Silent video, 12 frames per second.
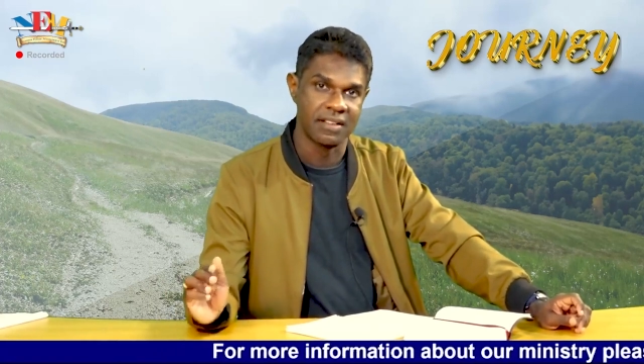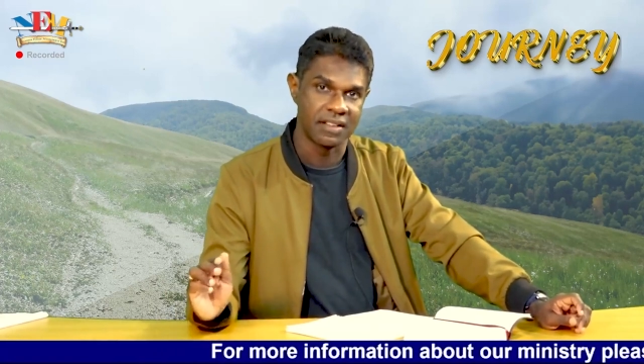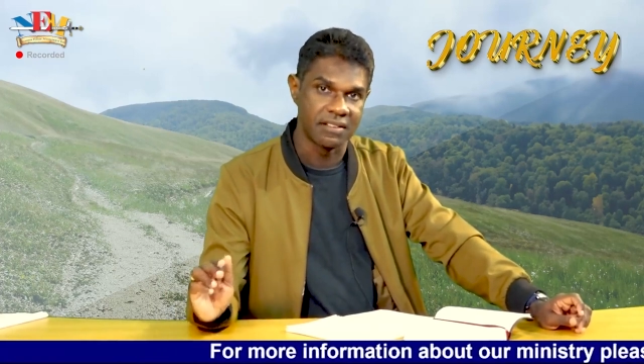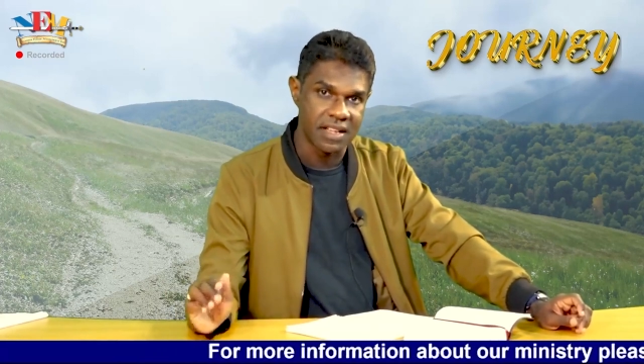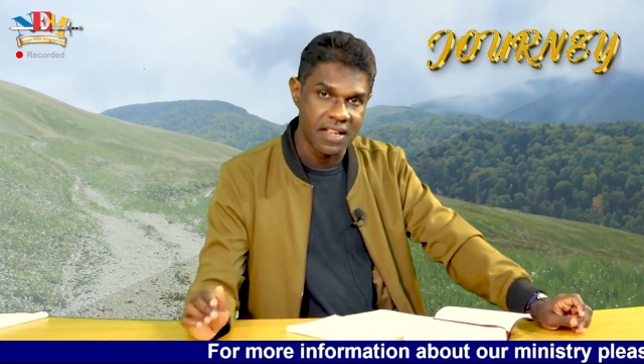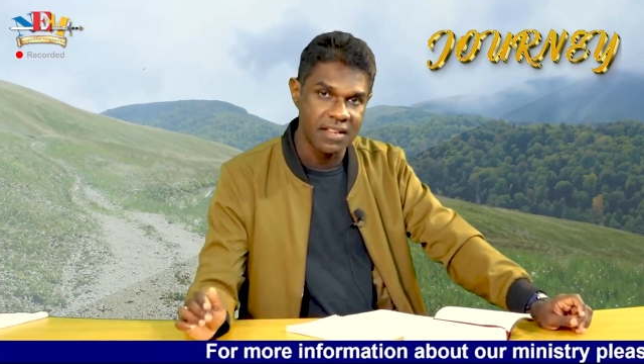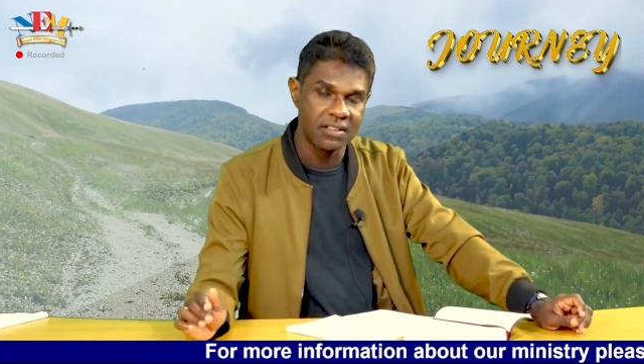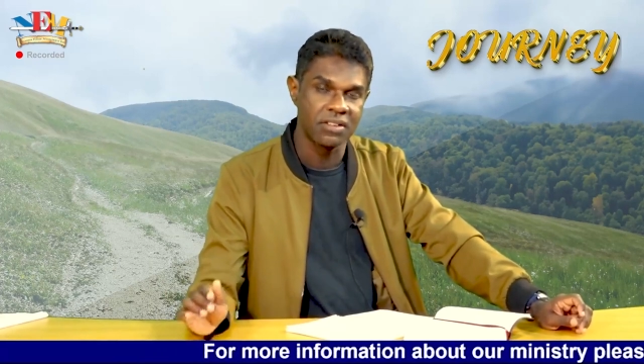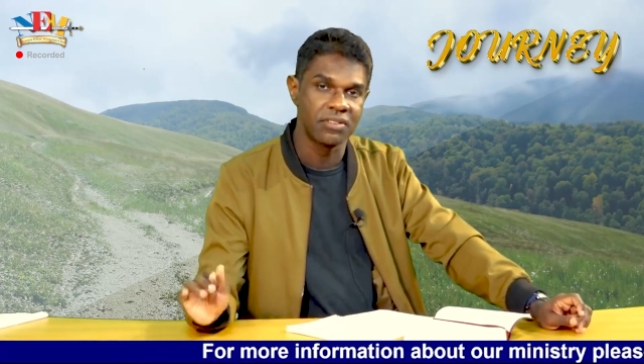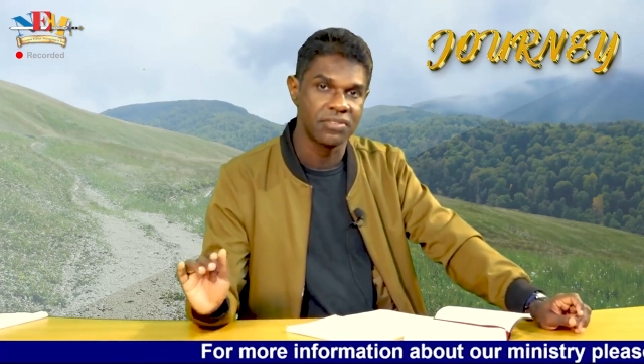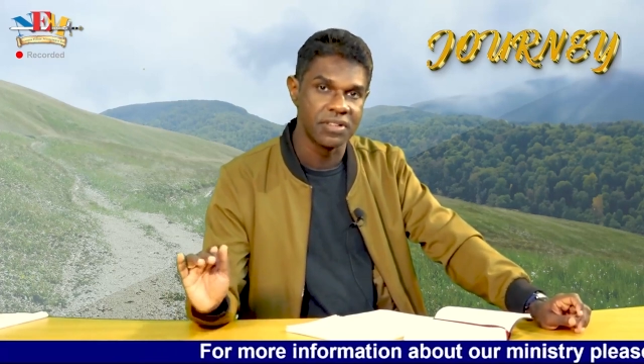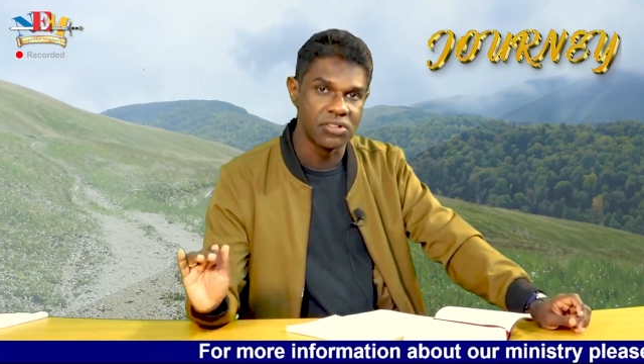the
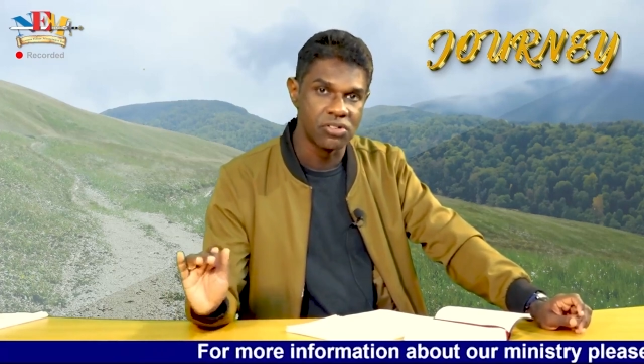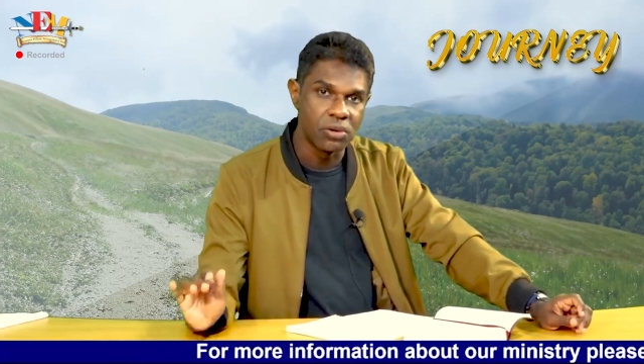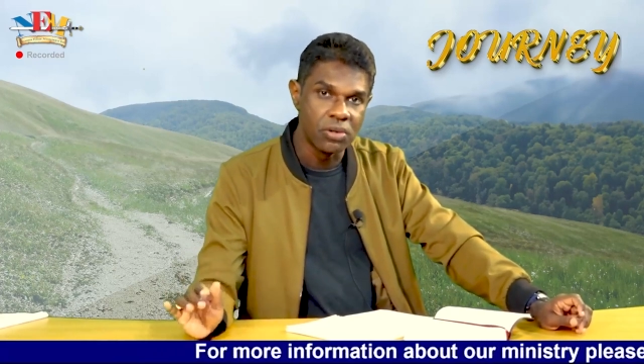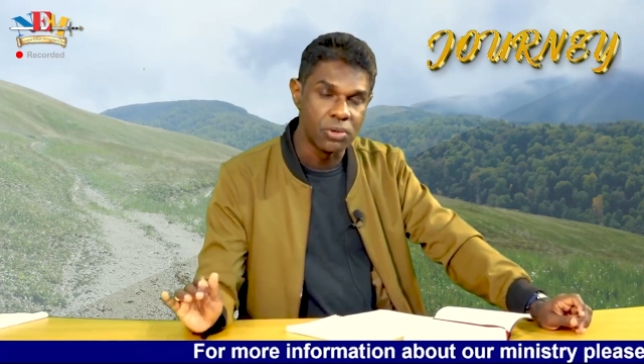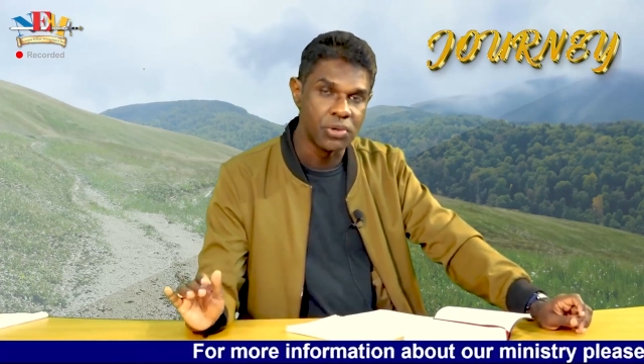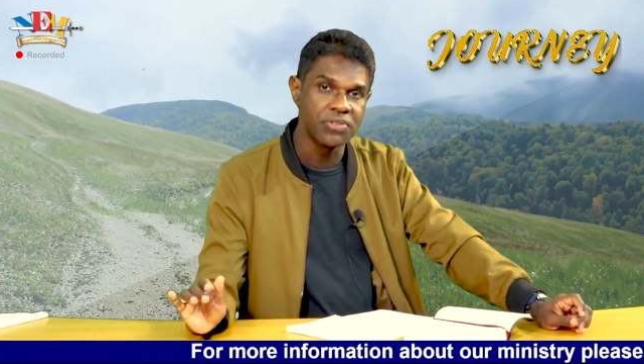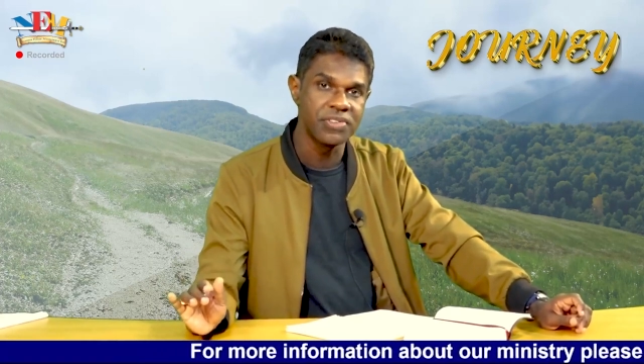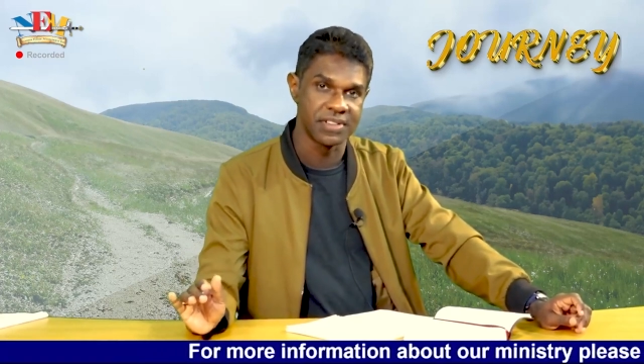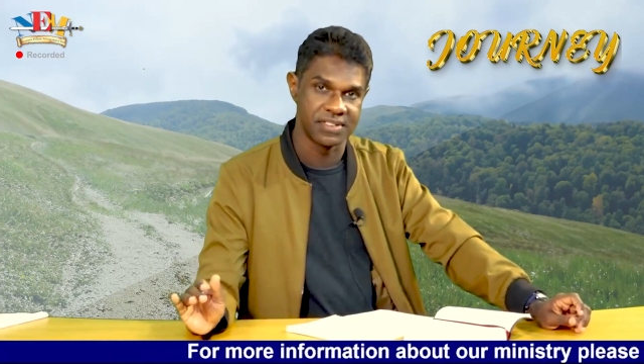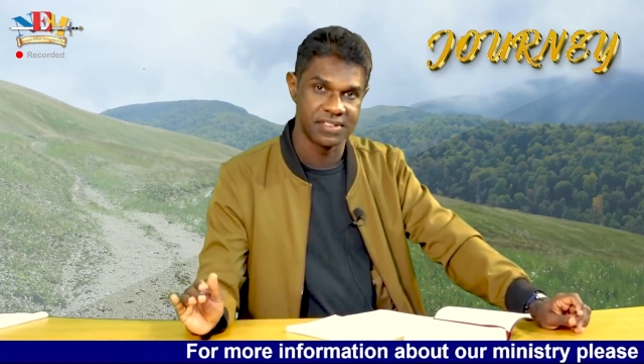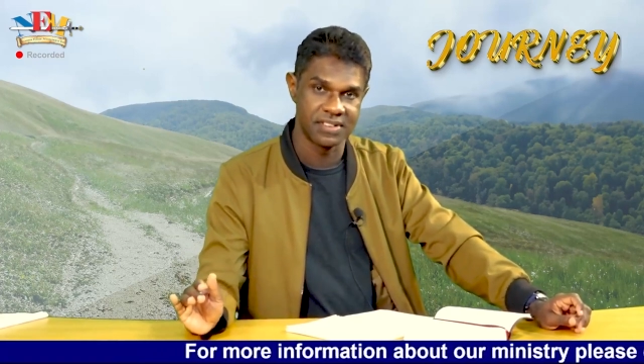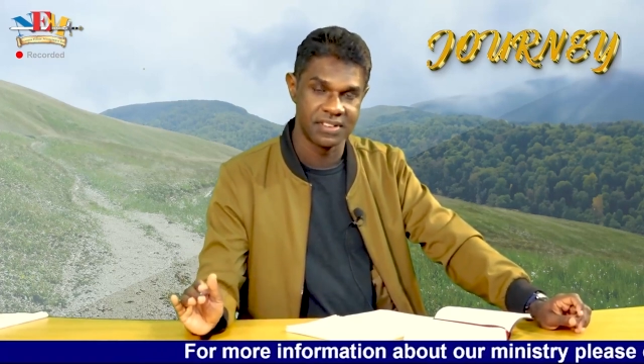creator of this whole universe,